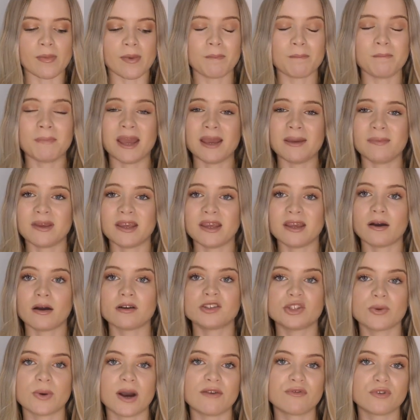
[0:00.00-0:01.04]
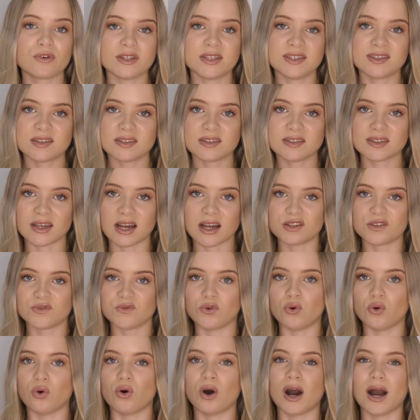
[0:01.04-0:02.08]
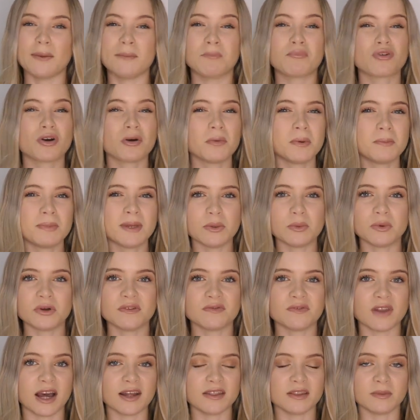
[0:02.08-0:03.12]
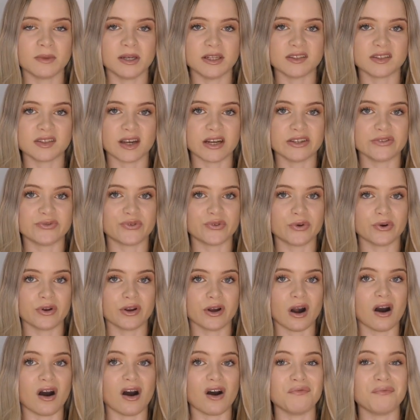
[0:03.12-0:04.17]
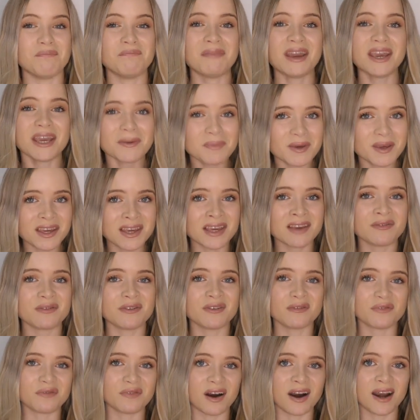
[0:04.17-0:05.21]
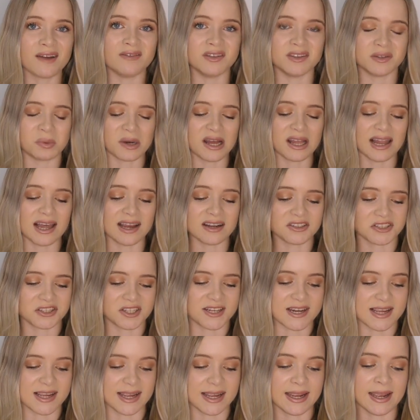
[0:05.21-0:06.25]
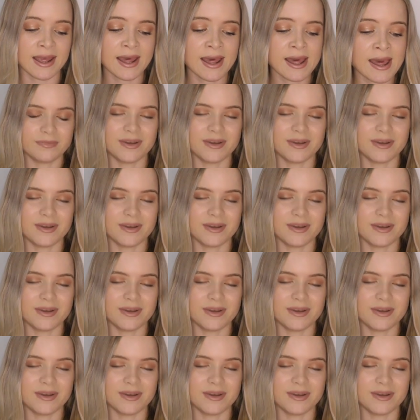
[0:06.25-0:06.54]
Maybe, so I've got these in a size 4. I probably would have liked them in a size 4.5, maybe even a 5 as well actually.